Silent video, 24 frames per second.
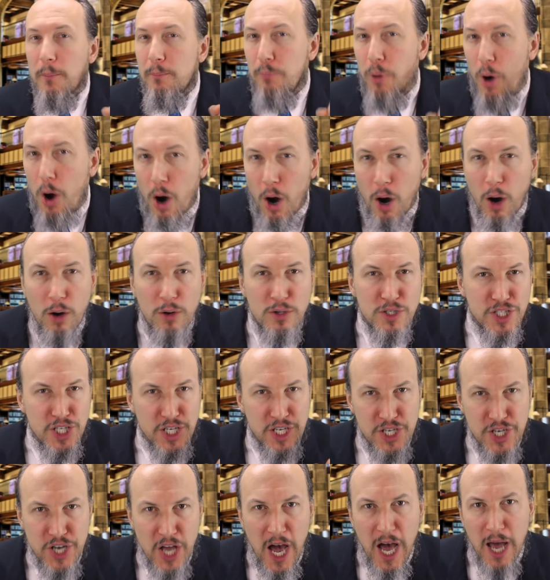Paul
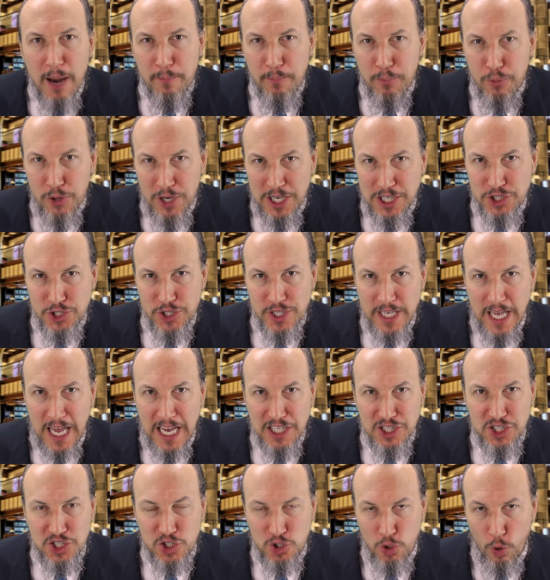did not preach
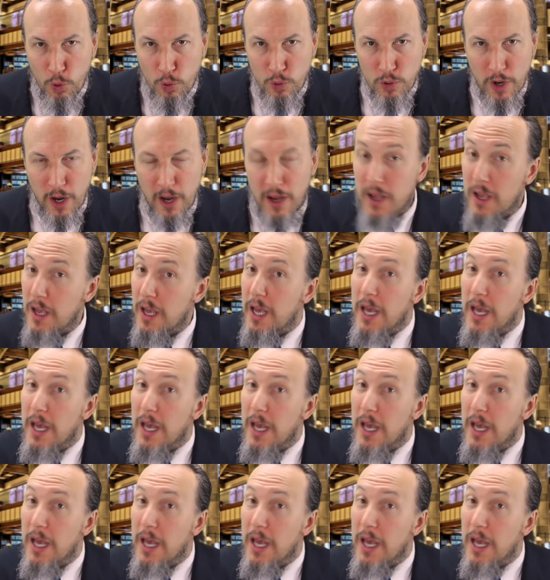against Torah.